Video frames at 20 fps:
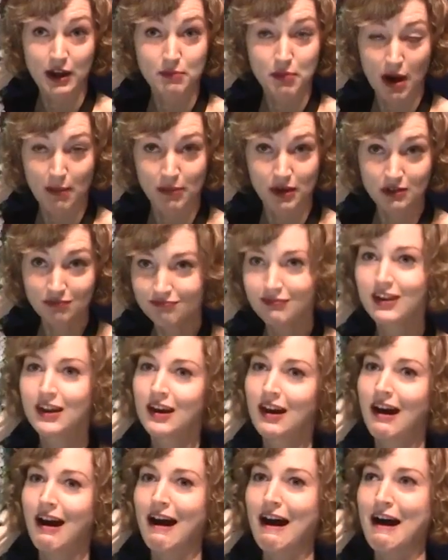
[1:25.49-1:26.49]
to puppet.
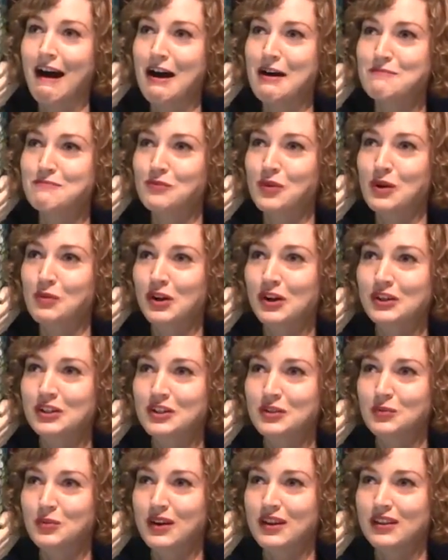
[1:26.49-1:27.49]
Um, we
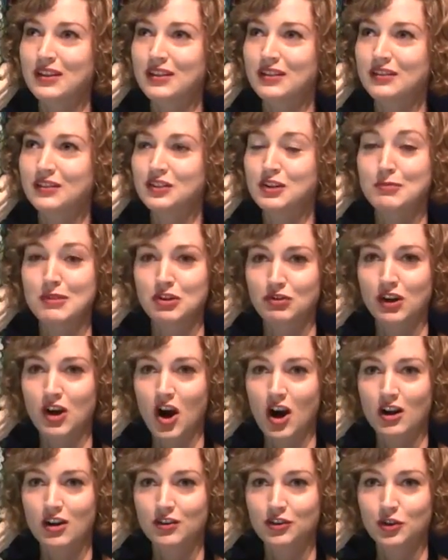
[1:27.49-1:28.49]
worked with Dmitri
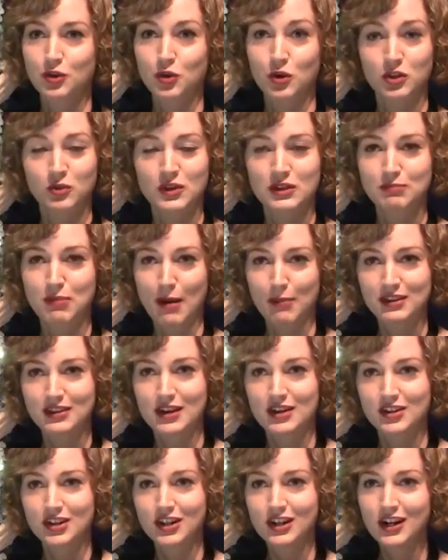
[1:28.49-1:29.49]
Carter at the Northwest Puppet
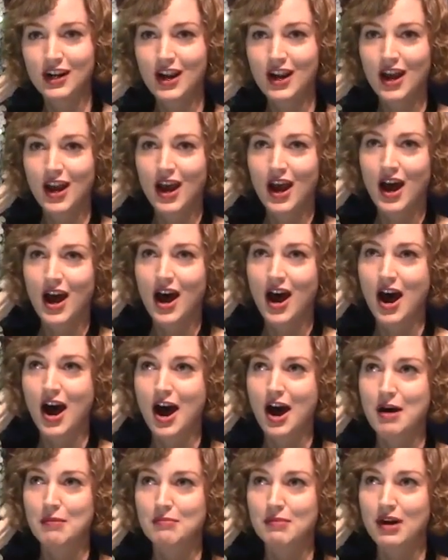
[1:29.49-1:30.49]
Center,
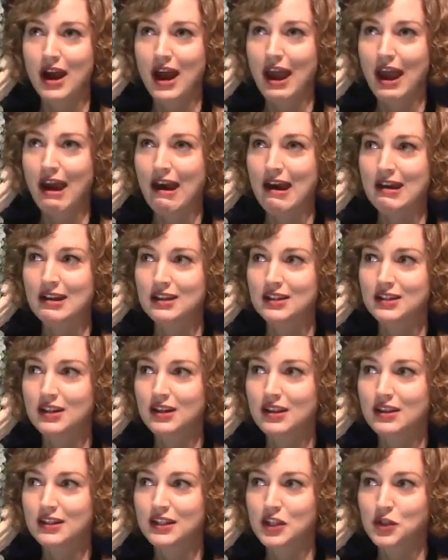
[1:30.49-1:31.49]
um, and
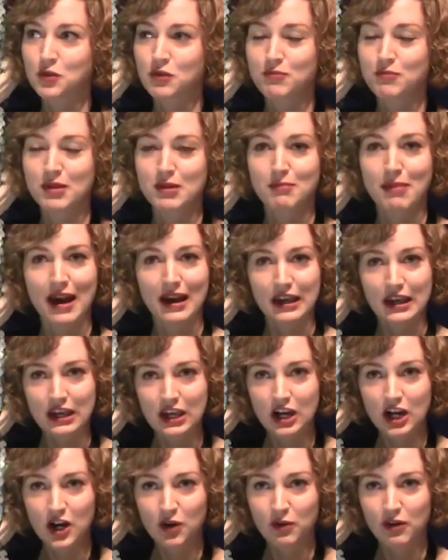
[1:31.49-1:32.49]
since we've been back
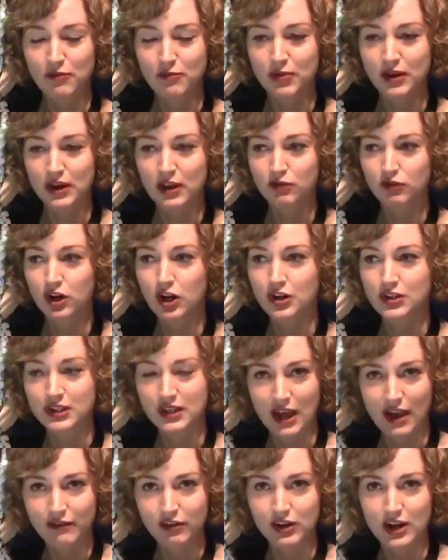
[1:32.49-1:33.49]
here, we've been
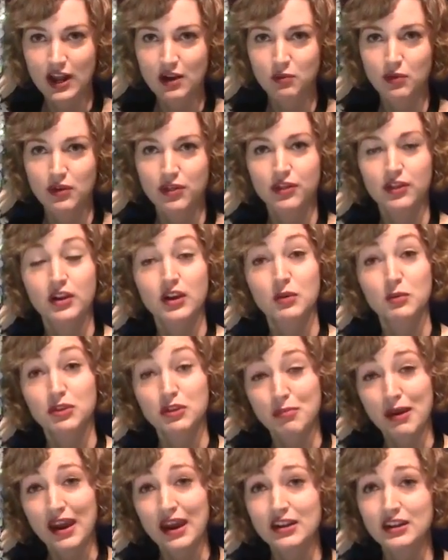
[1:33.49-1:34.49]
rehearsing every night with the with
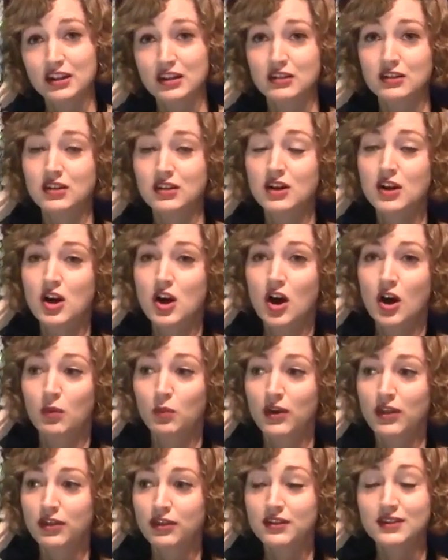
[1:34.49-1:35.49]
the band
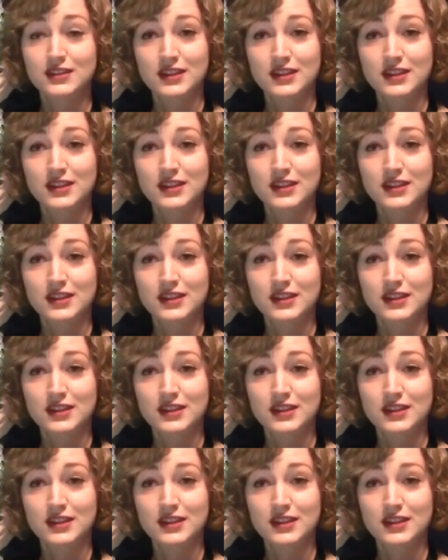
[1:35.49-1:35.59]
and with the